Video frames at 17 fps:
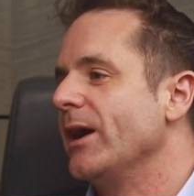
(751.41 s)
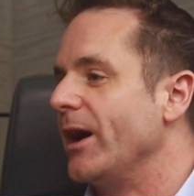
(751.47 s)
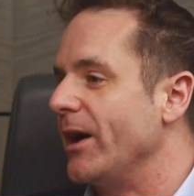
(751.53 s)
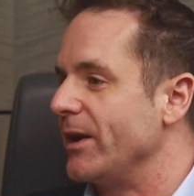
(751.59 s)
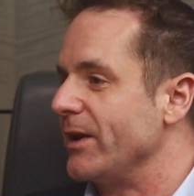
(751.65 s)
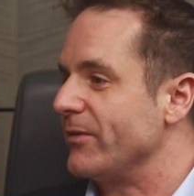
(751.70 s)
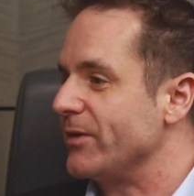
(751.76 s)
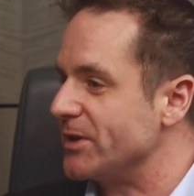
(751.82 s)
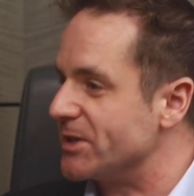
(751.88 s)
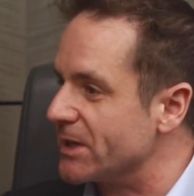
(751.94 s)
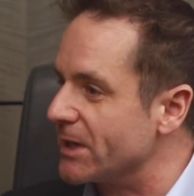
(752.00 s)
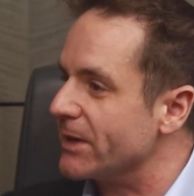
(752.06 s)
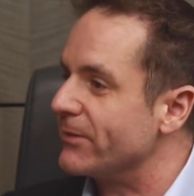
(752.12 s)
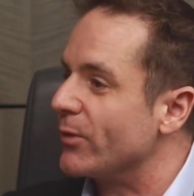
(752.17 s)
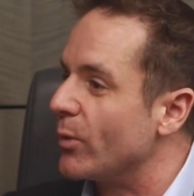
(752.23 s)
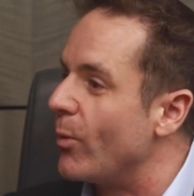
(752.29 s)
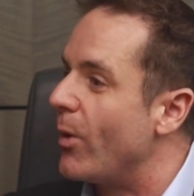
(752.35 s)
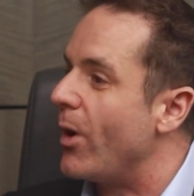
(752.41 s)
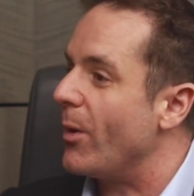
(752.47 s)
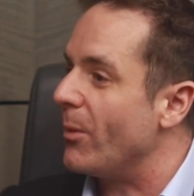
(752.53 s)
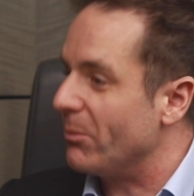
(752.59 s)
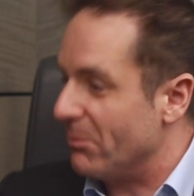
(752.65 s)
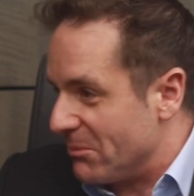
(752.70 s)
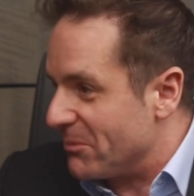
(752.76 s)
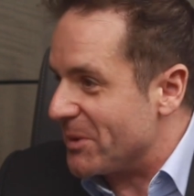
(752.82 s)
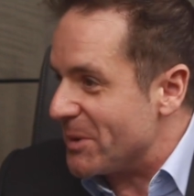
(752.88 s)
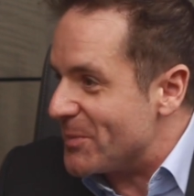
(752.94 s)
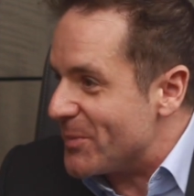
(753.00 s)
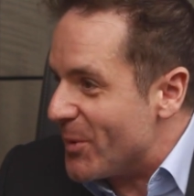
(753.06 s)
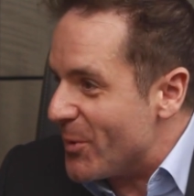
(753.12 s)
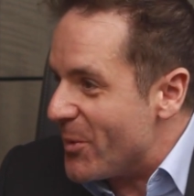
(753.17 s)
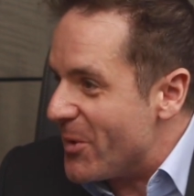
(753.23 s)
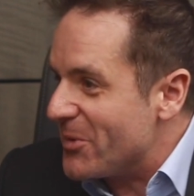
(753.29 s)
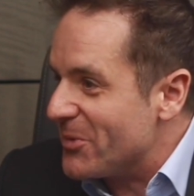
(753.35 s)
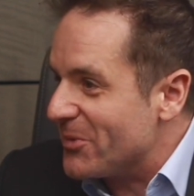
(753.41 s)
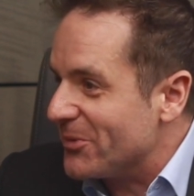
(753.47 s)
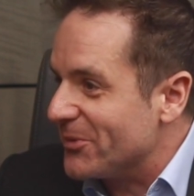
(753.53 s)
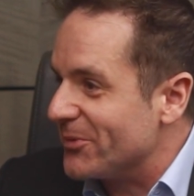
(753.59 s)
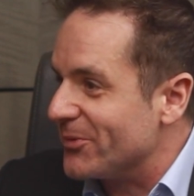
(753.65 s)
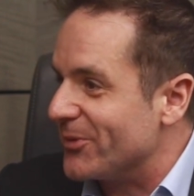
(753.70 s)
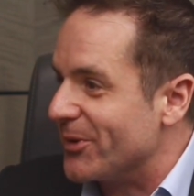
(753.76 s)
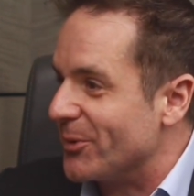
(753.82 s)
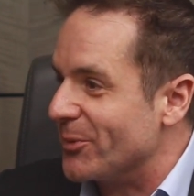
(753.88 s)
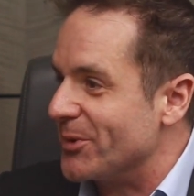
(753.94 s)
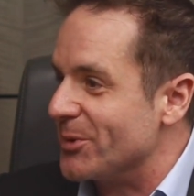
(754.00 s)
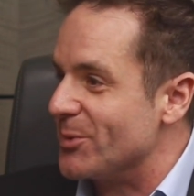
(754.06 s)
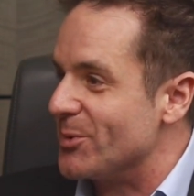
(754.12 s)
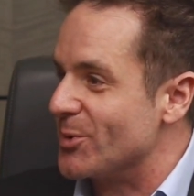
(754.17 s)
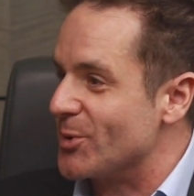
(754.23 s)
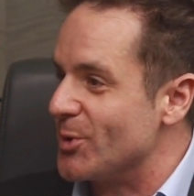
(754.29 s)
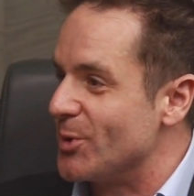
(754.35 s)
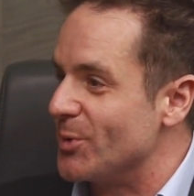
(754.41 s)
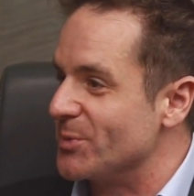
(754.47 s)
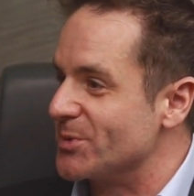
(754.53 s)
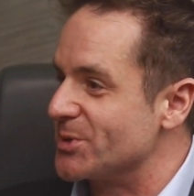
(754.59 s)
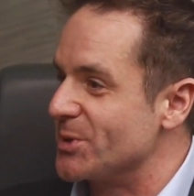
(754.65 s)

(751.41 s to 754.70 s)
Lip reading: And if you deliver what people want, they will come.